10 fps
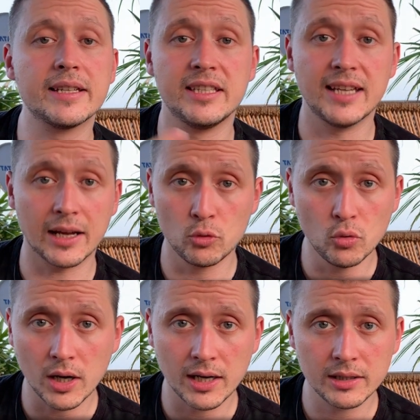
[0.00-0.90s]

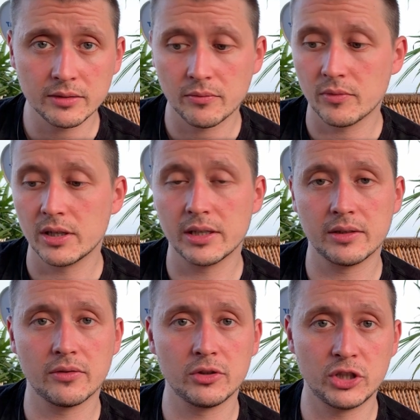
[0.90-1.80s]
Januar,
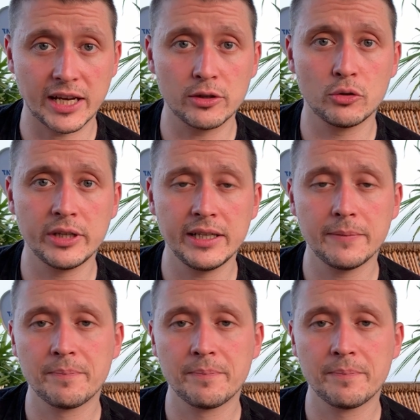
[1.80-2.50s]
January.